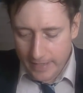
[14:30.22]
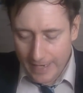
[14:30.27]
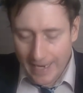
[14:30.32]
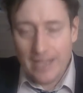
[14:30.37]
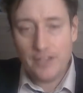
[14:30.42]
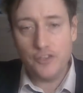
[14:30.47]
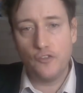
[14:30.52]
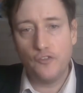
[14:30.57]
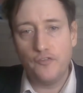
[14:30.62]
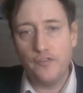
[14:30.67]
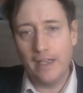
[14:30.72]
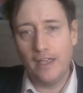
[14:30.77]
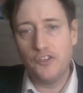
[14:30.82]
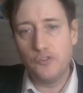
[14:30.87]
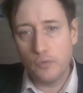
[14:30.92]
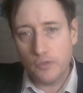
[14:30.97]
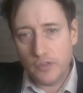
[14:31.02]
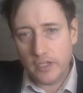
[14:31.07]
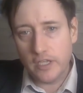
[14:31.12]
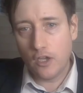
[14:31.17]

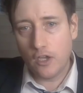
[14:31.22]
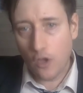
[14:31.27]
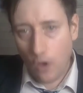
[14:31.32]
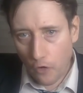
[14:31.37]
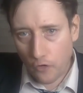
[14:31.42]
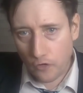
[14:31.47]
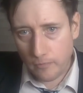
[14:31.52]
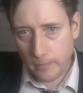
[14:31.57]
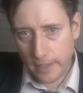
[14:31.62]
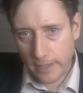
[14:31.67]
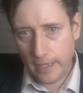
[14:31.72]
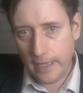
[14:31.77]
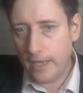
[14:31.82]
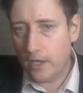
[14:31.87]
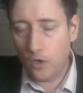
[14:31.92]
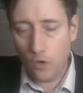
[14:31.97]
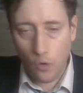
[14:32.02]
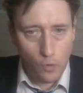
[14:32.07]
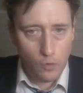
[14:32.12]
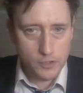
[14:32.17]
interferes with the economy. It
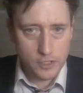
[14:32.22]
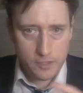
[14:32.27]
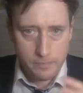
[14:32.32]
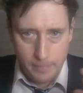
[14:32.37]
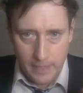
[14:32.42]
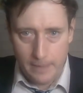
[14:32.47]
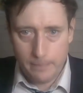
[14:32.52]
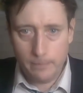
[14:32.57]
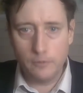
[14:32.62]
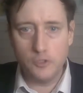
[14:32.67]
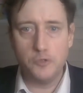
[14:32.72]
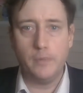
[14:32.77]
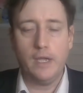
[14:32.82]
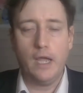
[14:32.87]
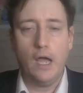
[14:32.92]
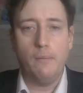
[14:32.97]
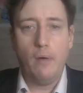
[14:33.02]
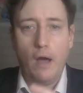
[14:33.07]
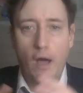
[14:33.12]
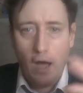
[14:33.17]
causes people to
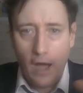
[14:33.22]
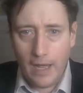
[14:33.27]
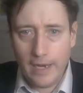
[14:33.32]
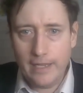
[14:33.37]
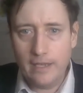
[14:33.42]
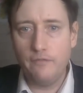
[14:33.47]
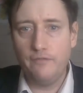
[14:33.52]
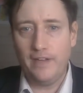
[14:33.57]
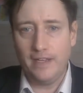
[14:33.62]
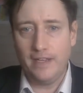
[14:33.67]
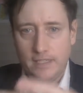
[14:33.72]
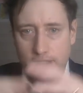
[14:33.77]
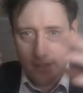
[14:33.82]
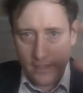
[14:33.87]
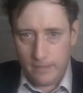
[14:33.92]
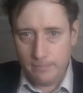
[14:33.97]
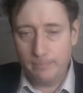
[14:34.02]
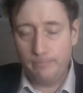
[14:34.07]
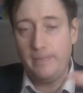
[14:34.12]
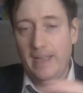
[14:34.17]
become highly
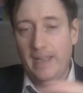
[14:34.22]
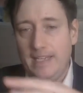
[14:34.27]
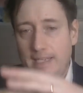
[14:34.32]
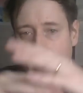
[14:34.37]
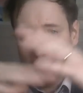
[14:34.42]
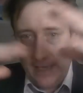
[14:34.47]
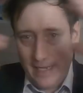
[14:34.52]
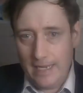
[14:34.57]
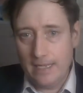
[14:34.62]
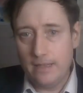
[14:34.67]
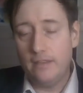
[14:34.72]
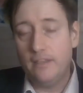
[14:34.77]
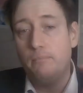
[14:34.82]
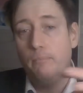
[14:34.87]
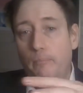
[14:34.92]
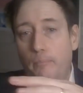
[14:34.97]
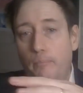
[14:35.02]
invested basically in this